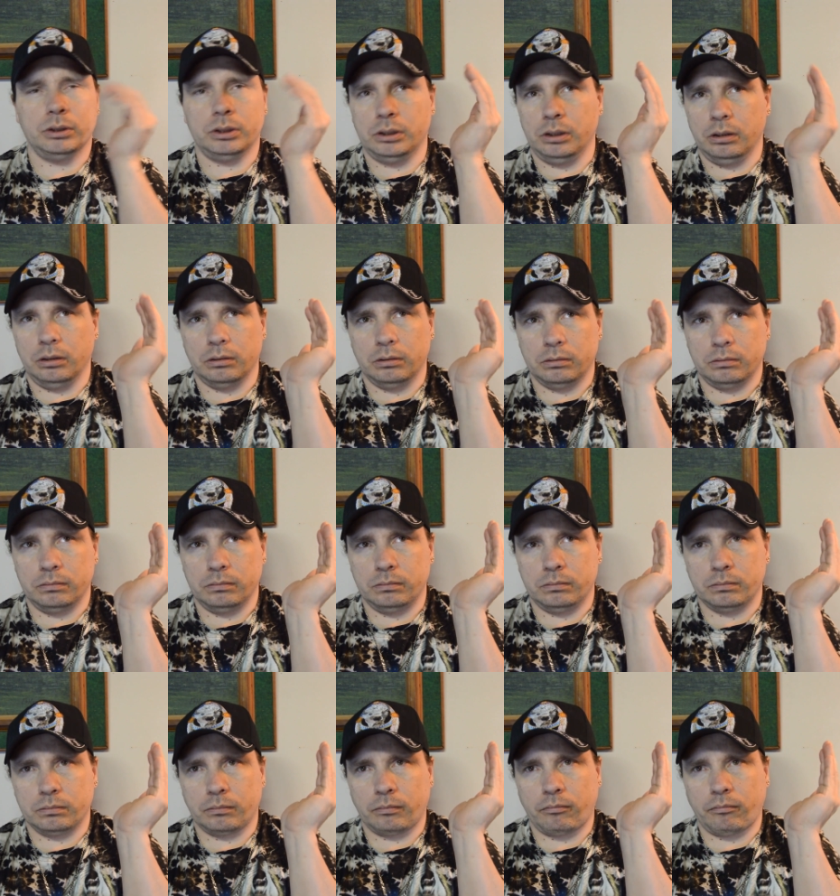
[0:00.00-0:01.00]
So
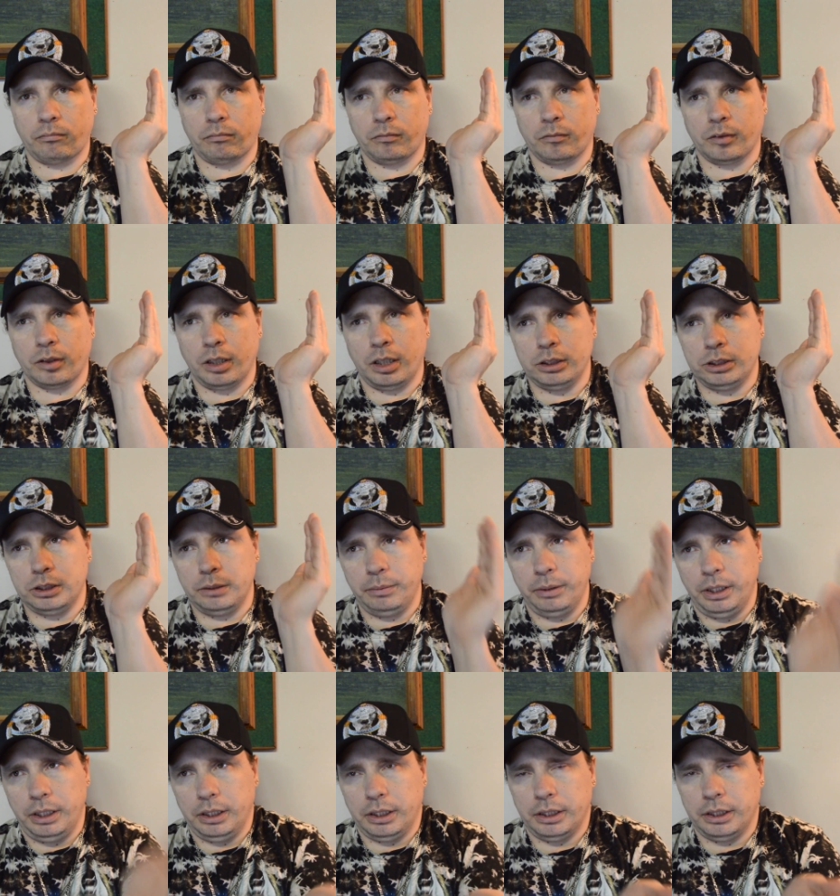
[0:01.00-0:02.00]
I should be
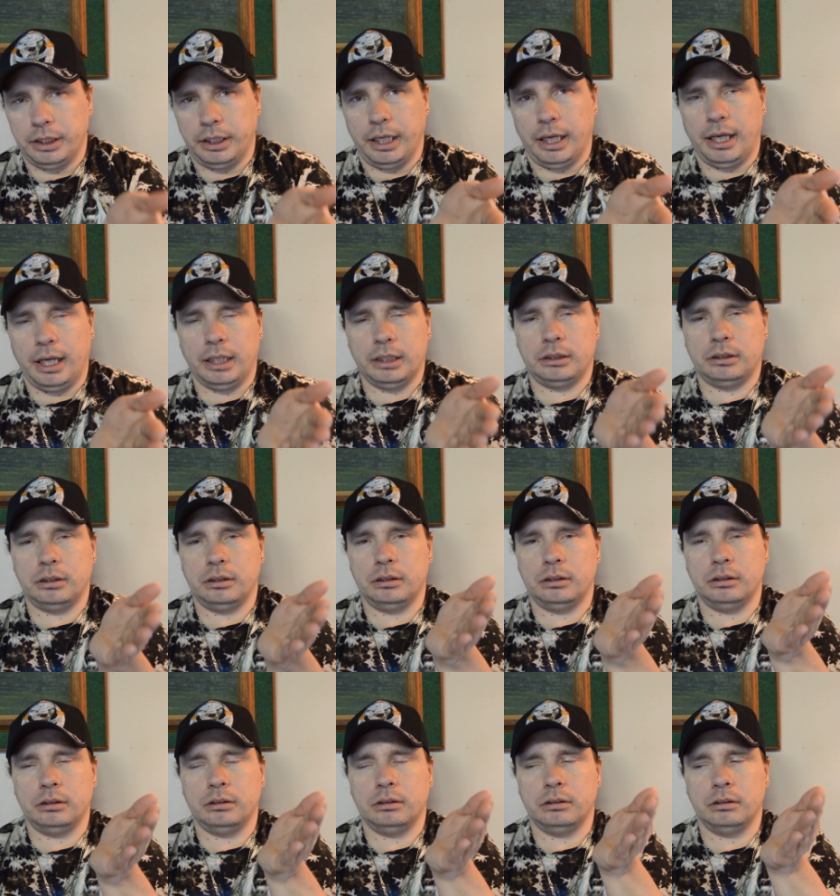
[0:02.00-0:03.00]
eating that
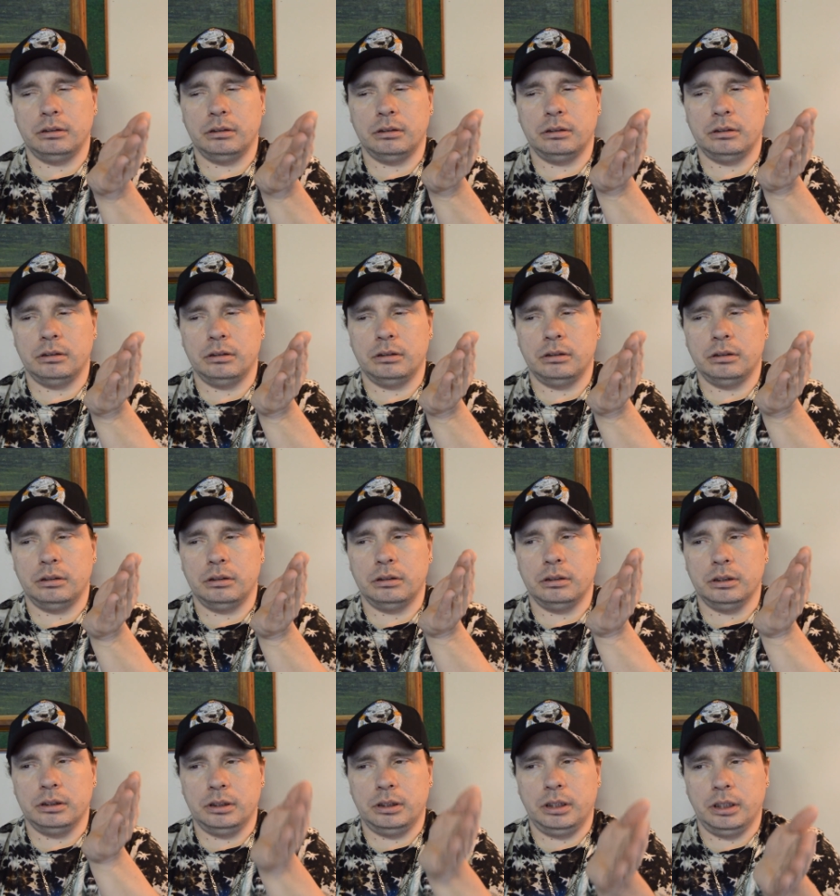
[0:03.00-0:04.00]

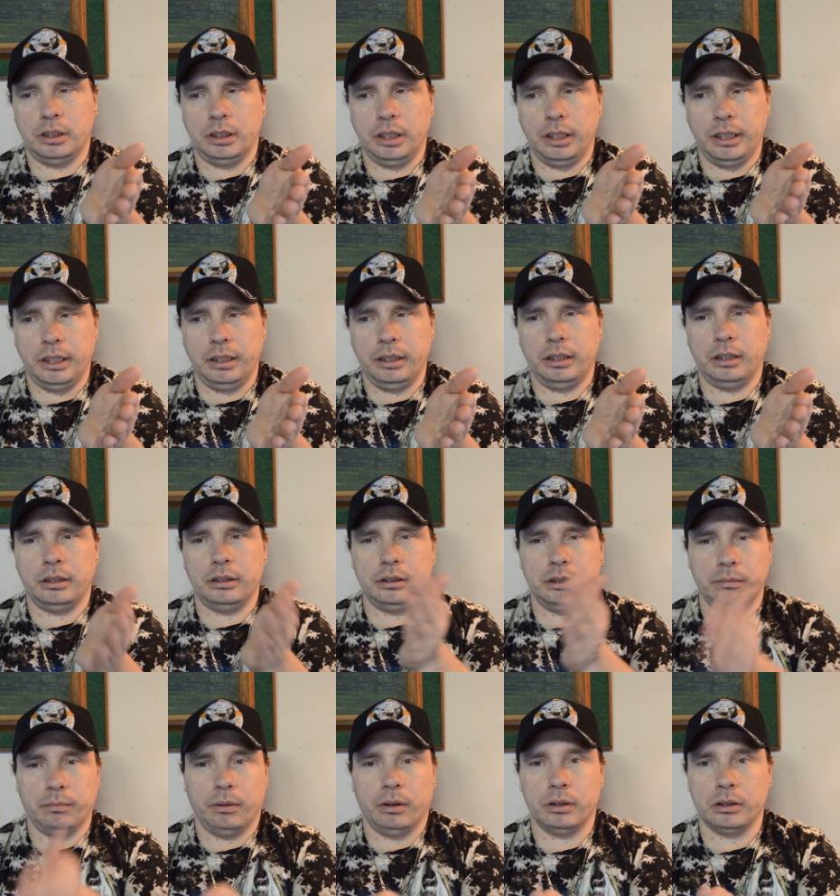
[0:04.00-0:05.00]
today and
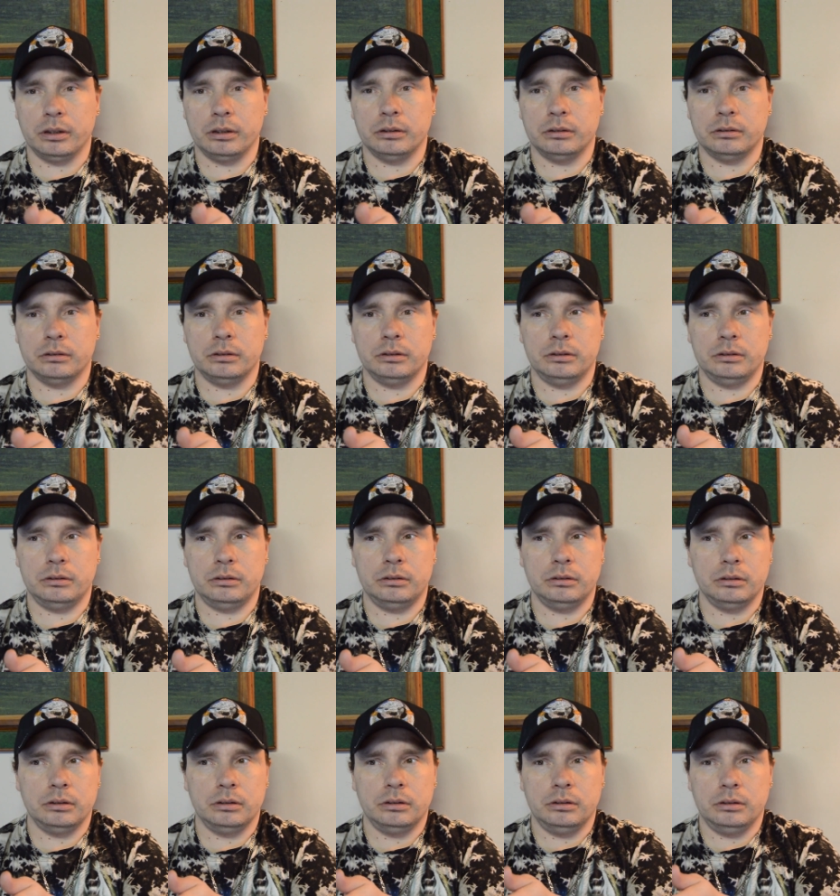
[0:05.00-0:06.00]
tomorrow, and
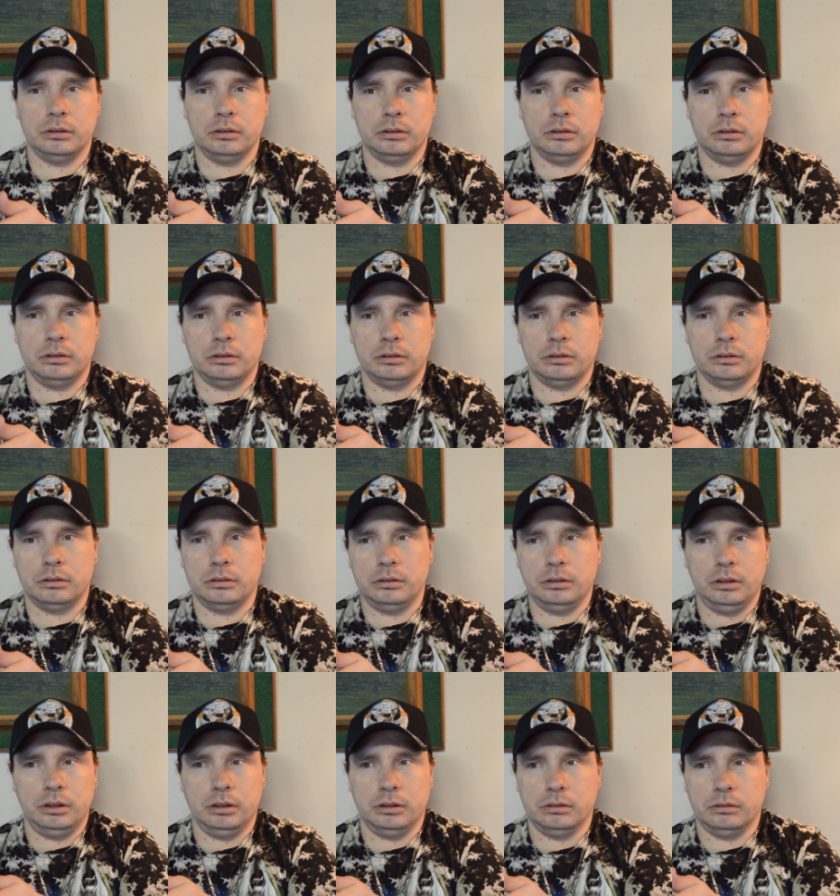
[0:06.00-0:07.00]

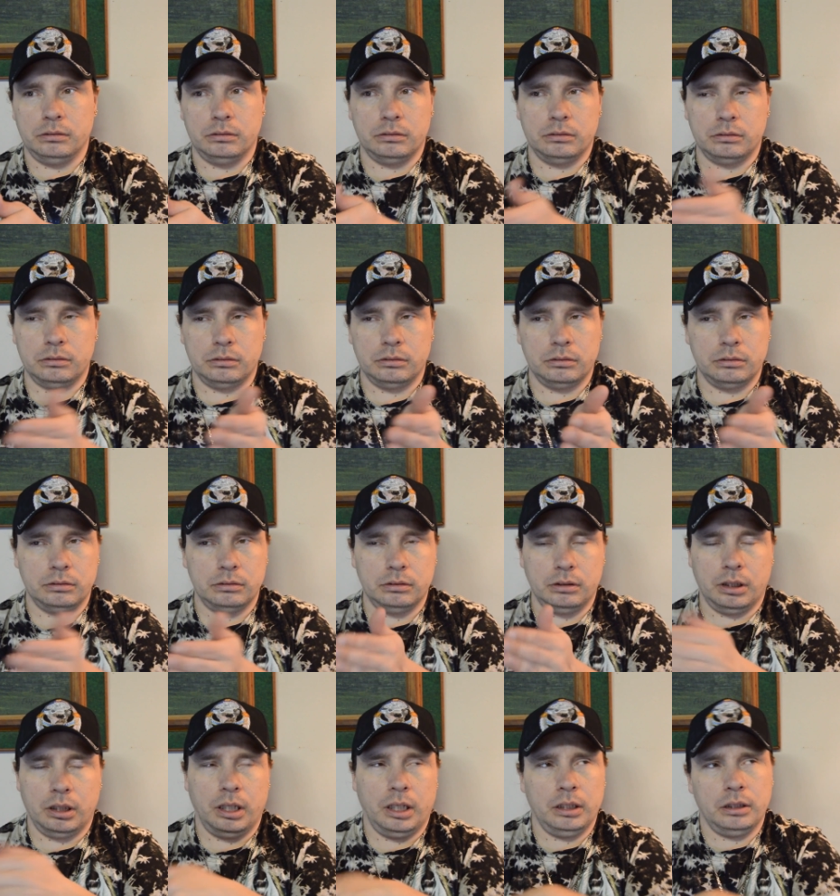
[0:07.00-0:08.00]
you know,
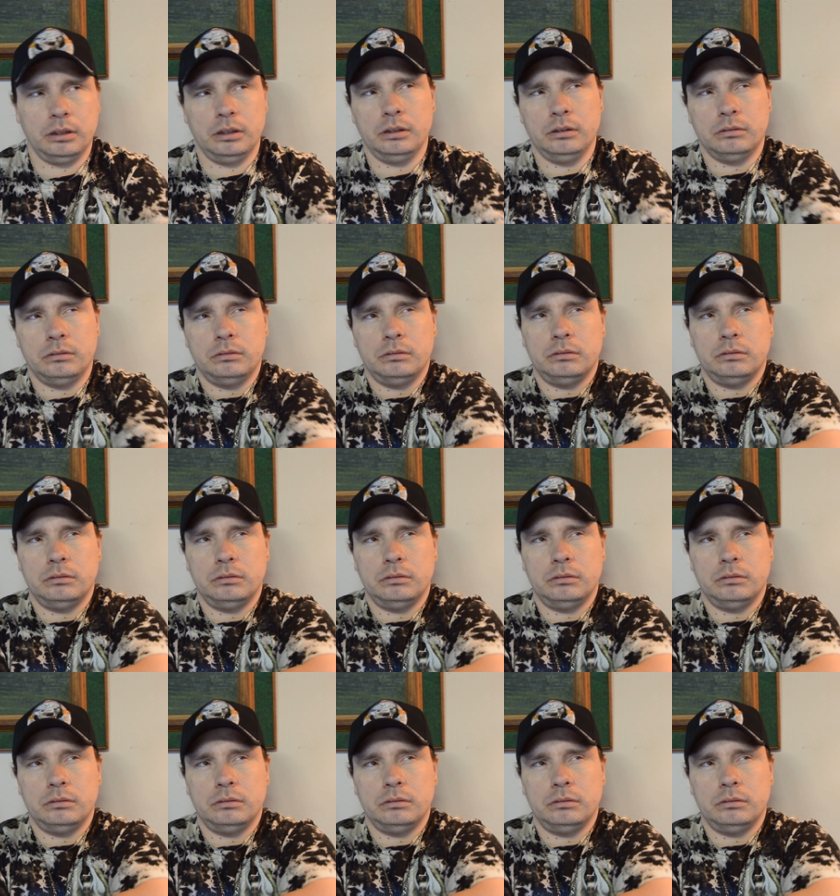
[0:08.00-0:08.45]
I don't know.